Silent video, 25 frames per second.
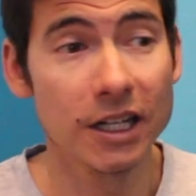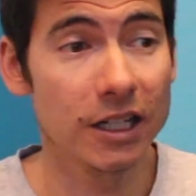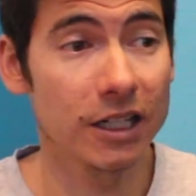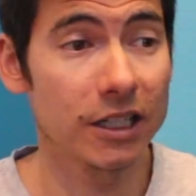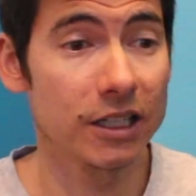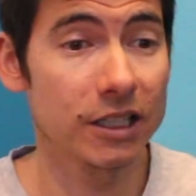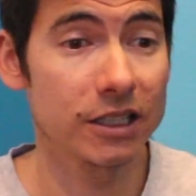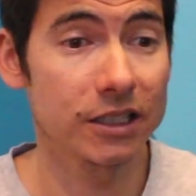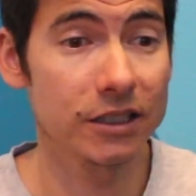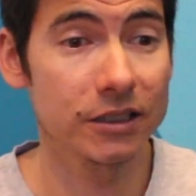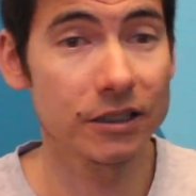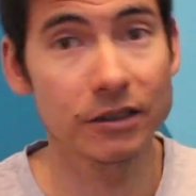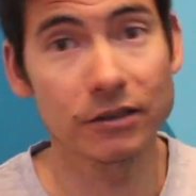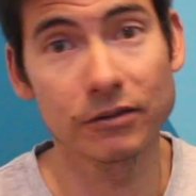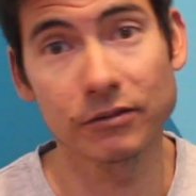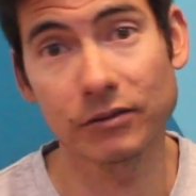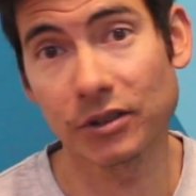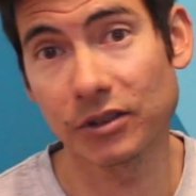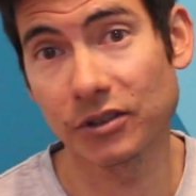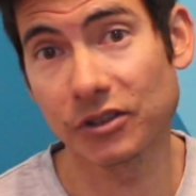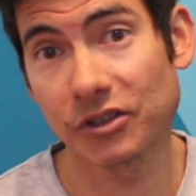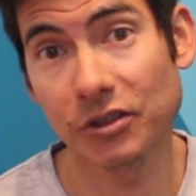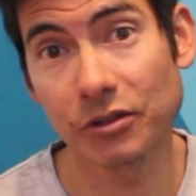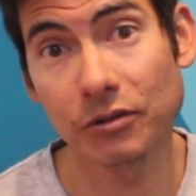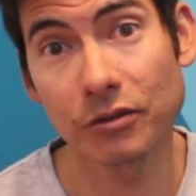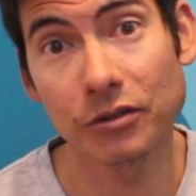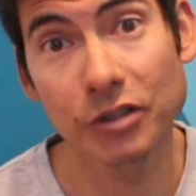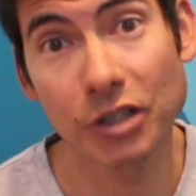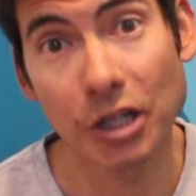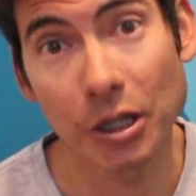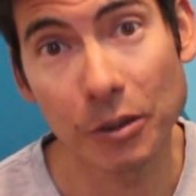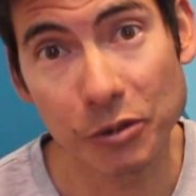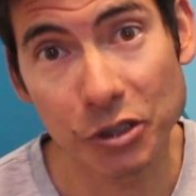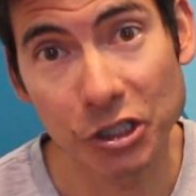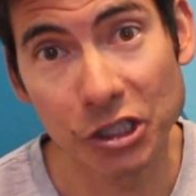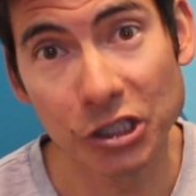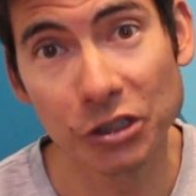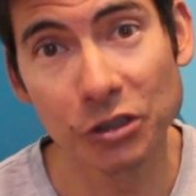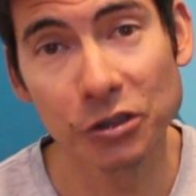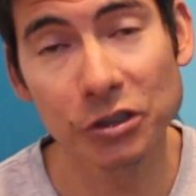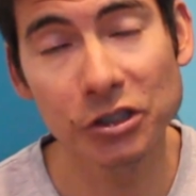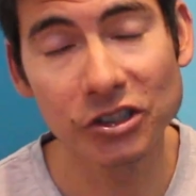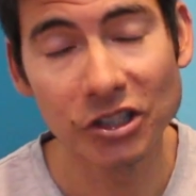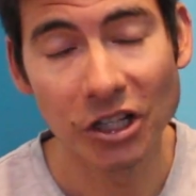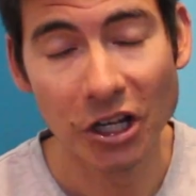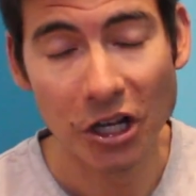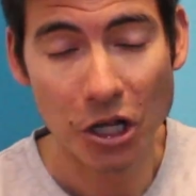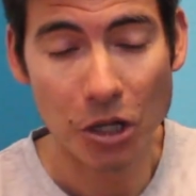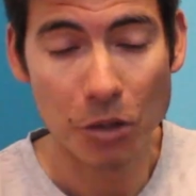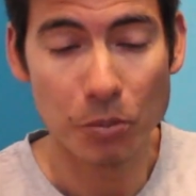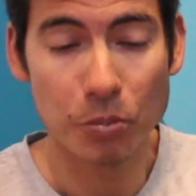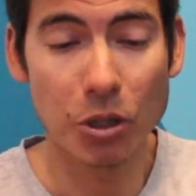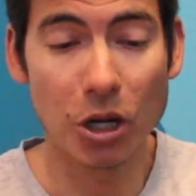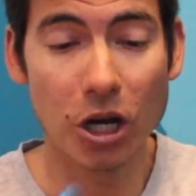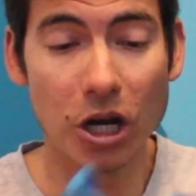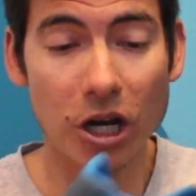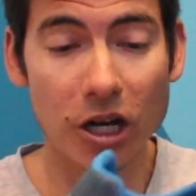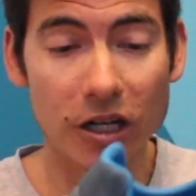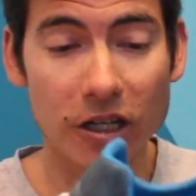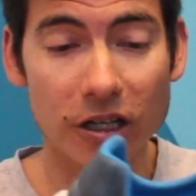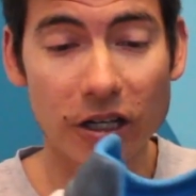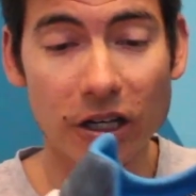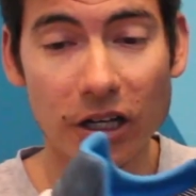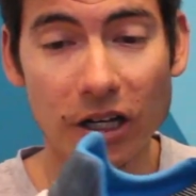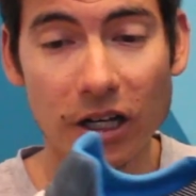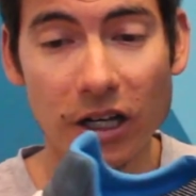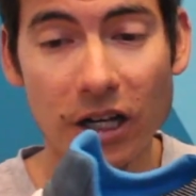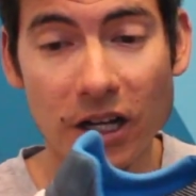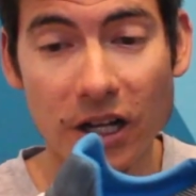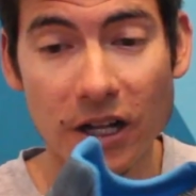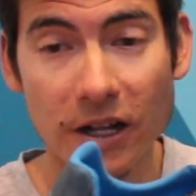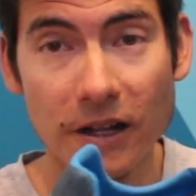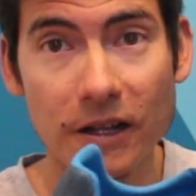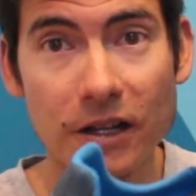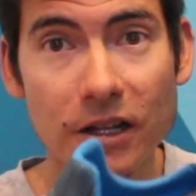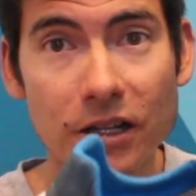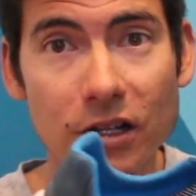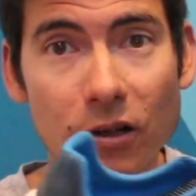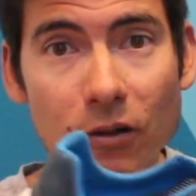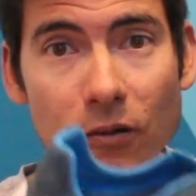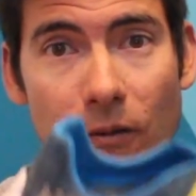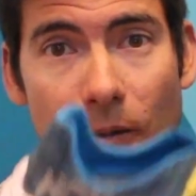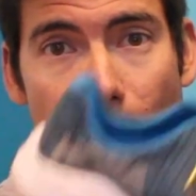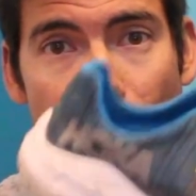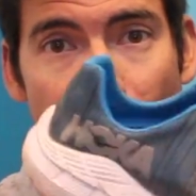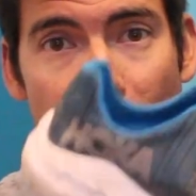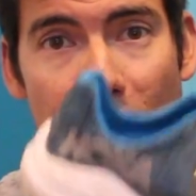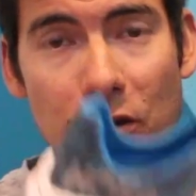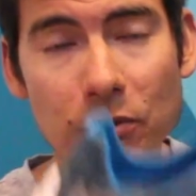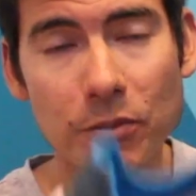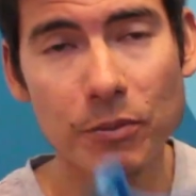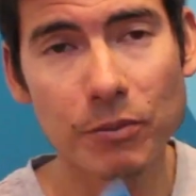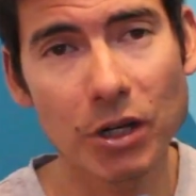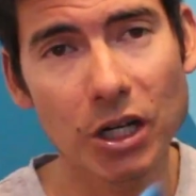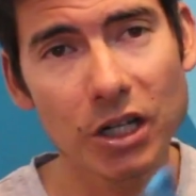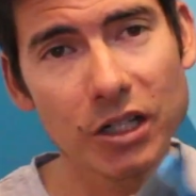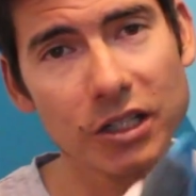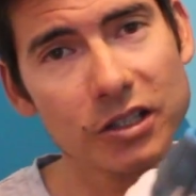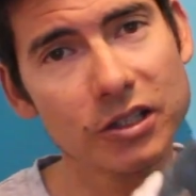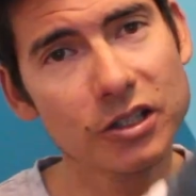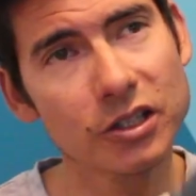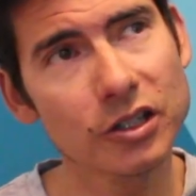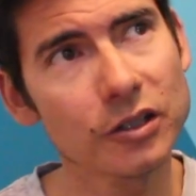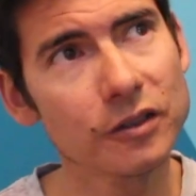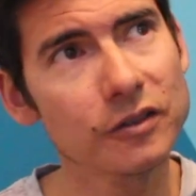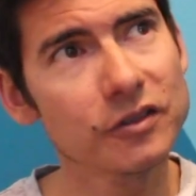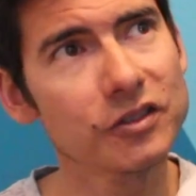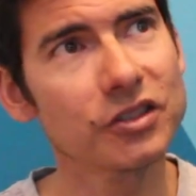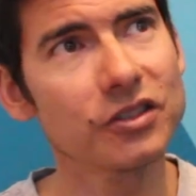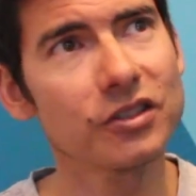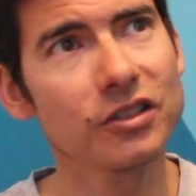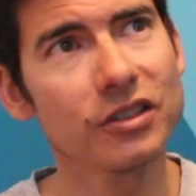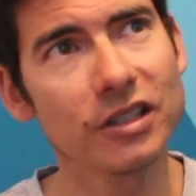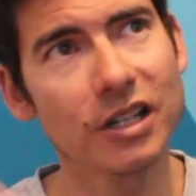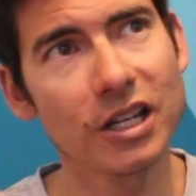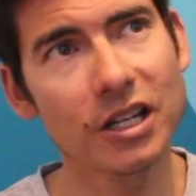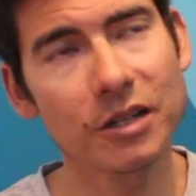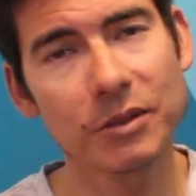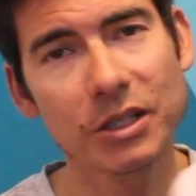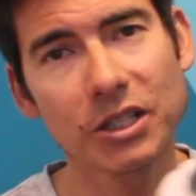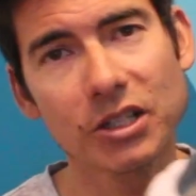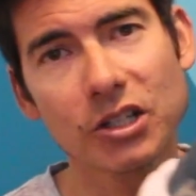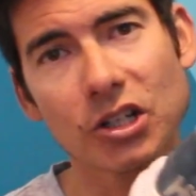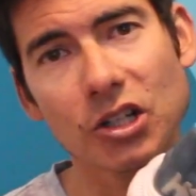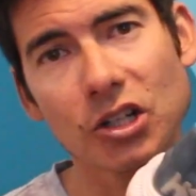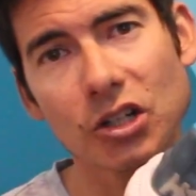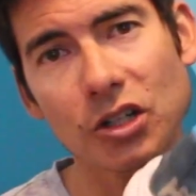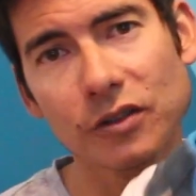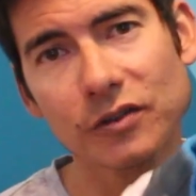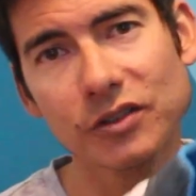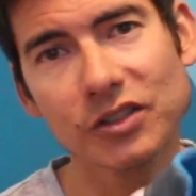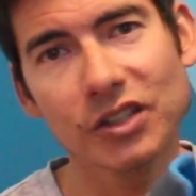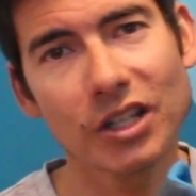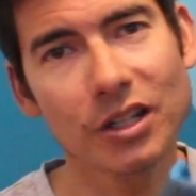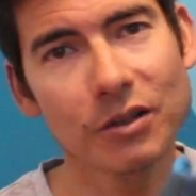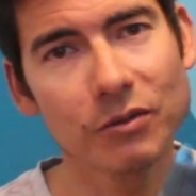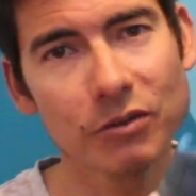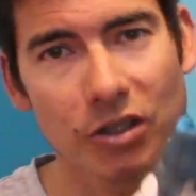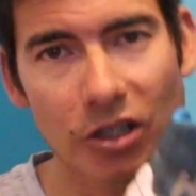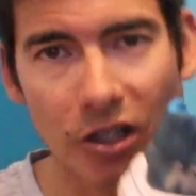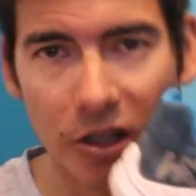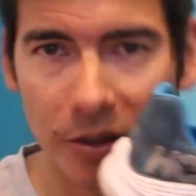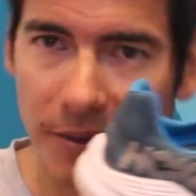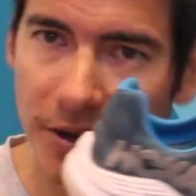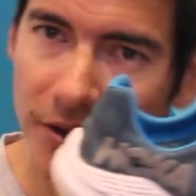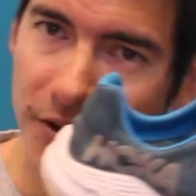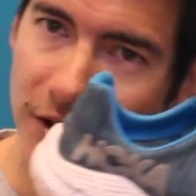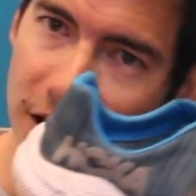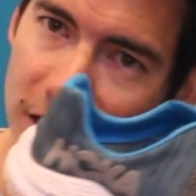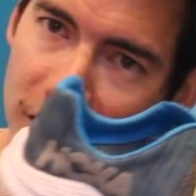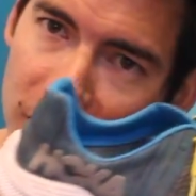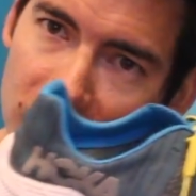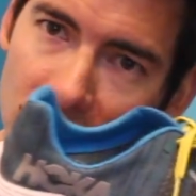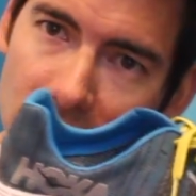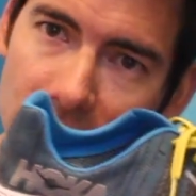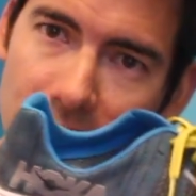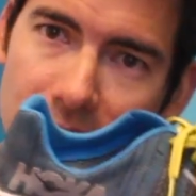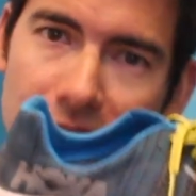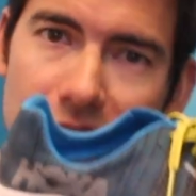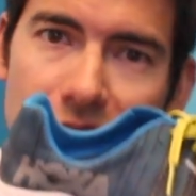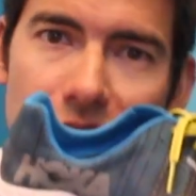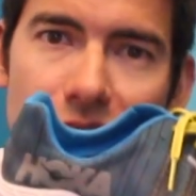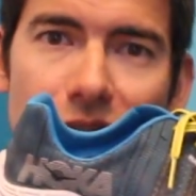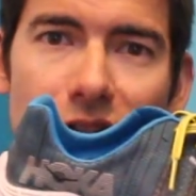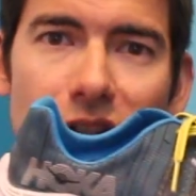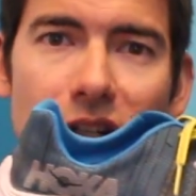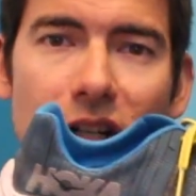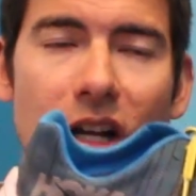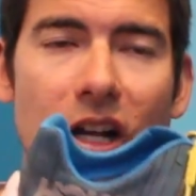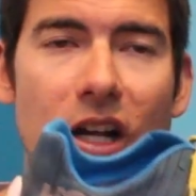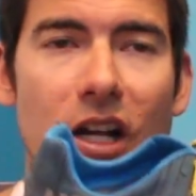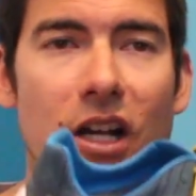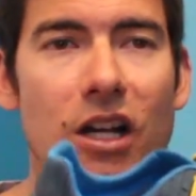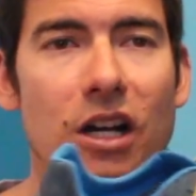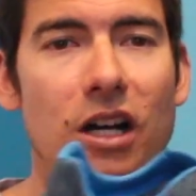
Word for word: Uh, you know, they're zero drop shoes. But, uh, you know, human body curves, the anatomy curves, and we're talking about that curvature.